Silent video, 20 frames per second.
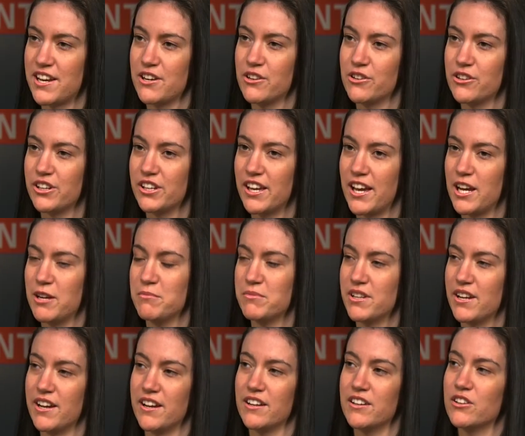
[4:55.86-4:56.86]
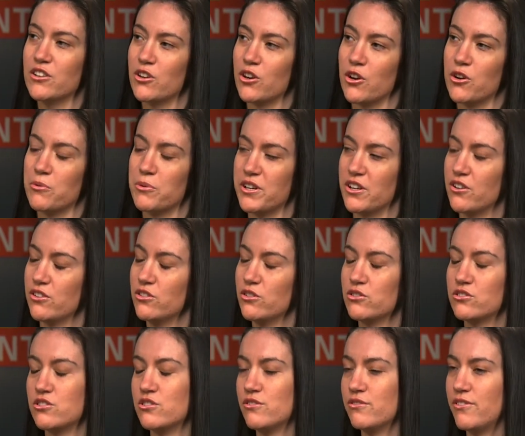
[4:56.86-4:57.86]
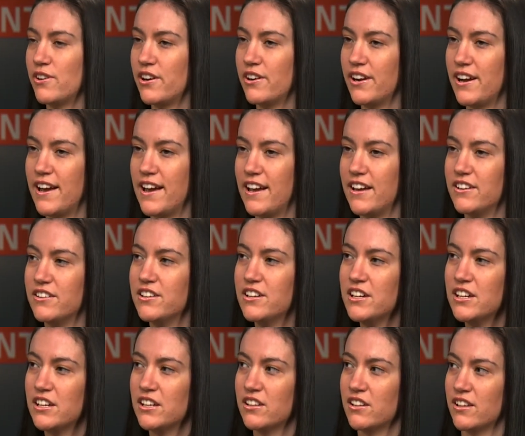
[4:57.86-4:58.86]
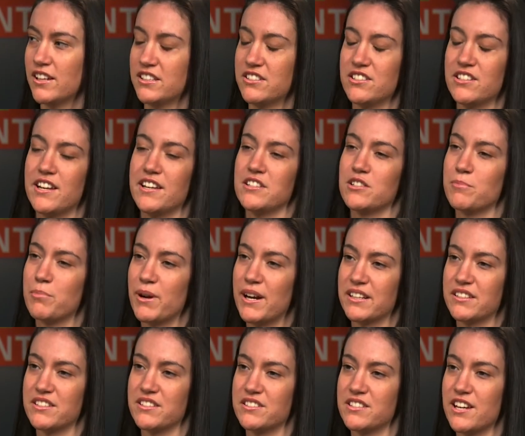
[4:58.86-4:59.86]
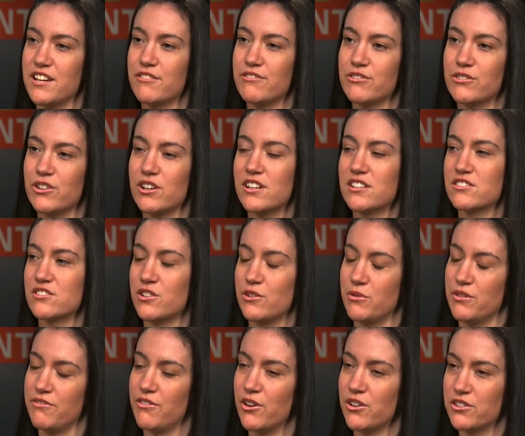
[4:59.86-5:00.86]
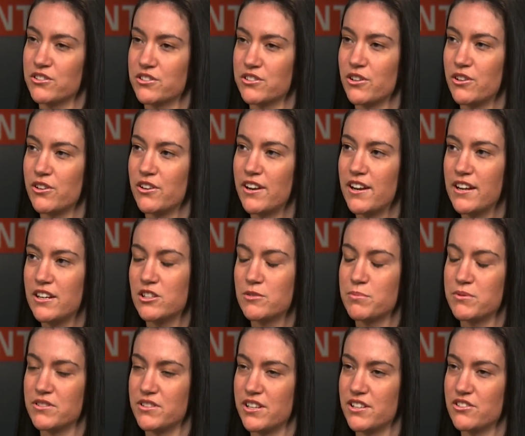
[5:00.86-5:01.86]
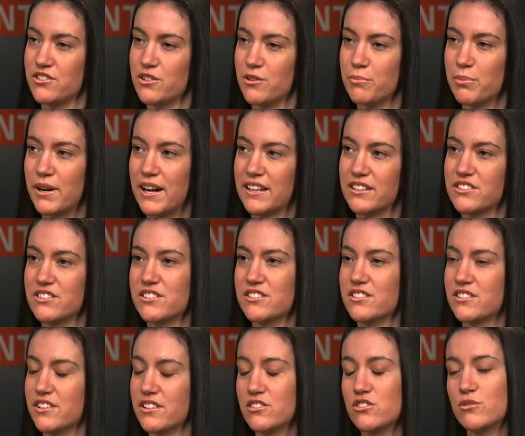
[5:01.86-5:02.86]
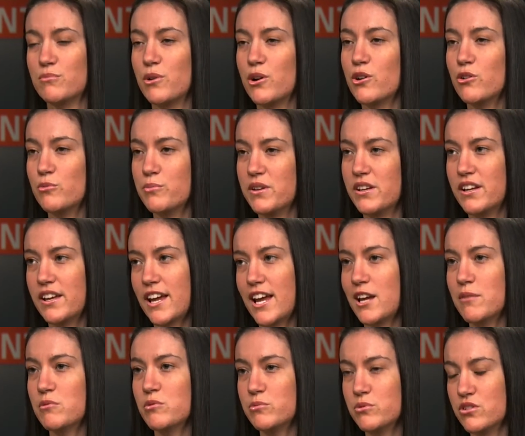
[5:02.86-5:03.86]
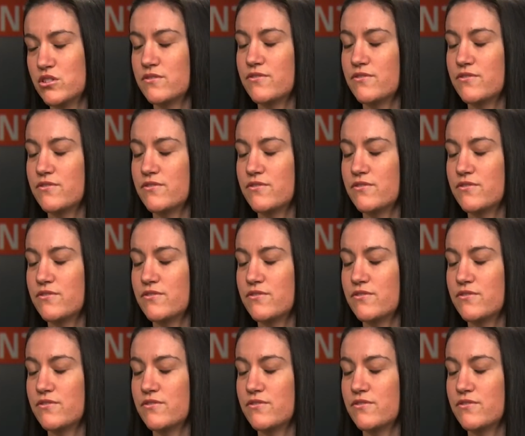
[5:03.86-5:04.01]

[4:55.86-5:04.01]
or a game day, we don't look too far ahead. Like, today's a practice day for us, so we focus on each possession of practice, and then tomorrow will be a game, and we'll just